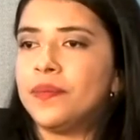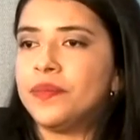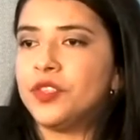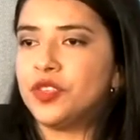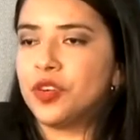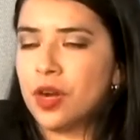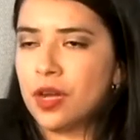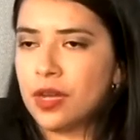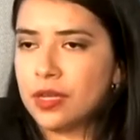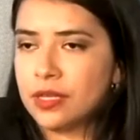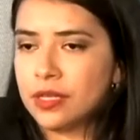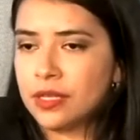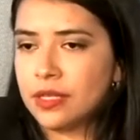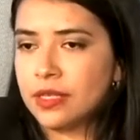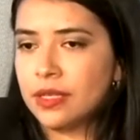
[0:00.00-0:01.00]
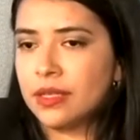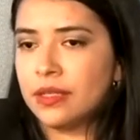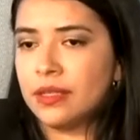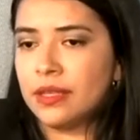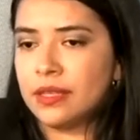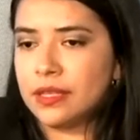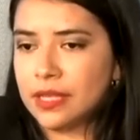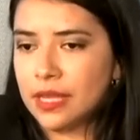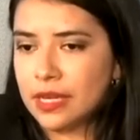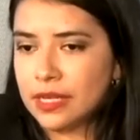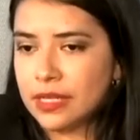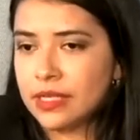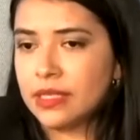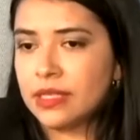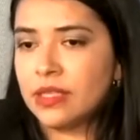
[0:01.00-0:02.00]
trust. The
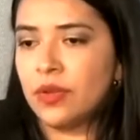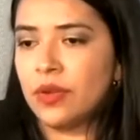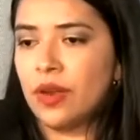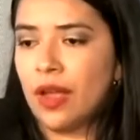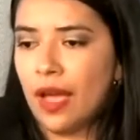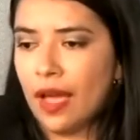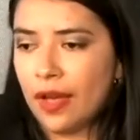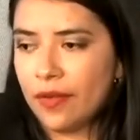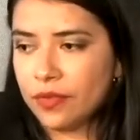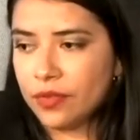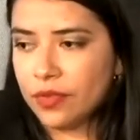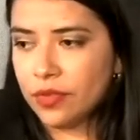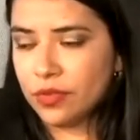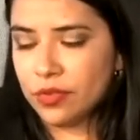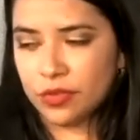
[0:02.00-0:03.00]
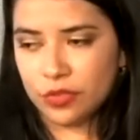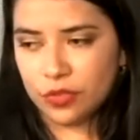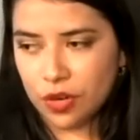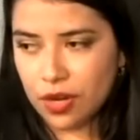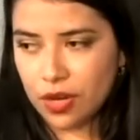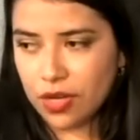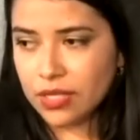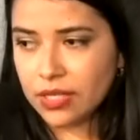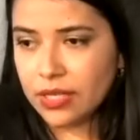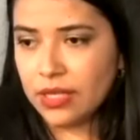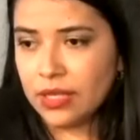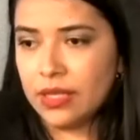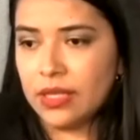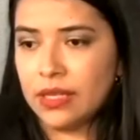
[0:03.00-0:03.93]
citizens don't have trust in